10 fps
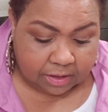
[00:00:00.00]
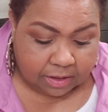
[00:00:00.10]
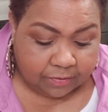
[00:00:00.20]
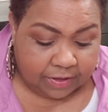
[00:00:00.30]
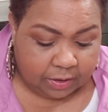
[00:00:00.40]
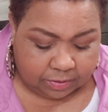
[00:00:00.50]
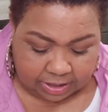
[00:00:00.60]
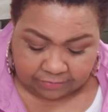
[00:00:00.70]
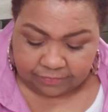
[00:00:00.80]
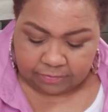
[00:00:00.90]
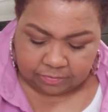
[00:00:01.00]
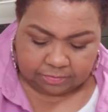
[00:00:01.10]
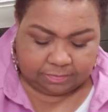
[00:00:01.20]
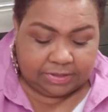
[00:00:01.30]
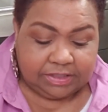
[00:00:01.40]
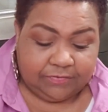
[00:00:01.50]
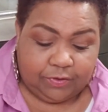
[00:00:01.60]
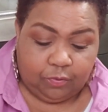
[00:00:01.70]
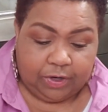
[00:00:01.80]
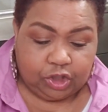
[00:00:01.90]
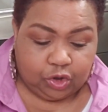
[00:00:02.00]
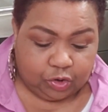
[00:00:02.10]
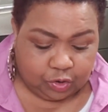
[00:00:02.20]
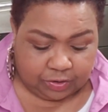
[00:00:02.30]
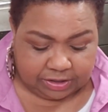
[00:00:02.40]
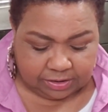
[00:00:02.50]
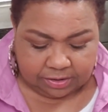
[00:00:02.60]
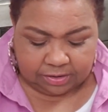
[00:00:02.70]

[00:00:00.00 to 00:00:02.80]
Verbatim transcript: oh, they don't have, let me see if the original's on the,